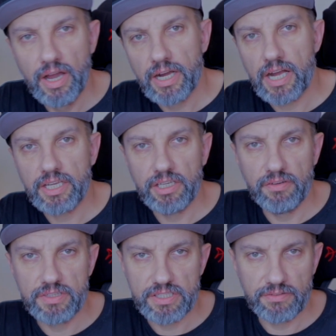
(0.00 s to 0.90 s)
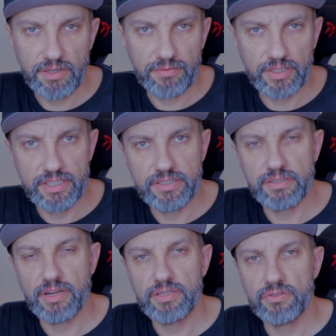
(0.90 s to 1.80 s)
Hacking with Swift is
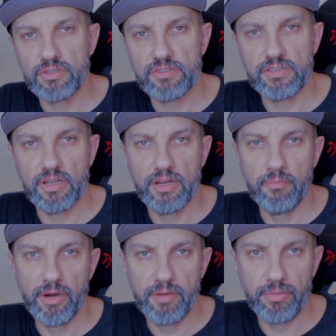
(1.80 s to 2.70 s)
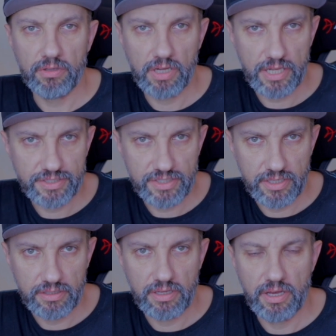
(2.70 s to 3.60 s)
a resource by Paul Hudson,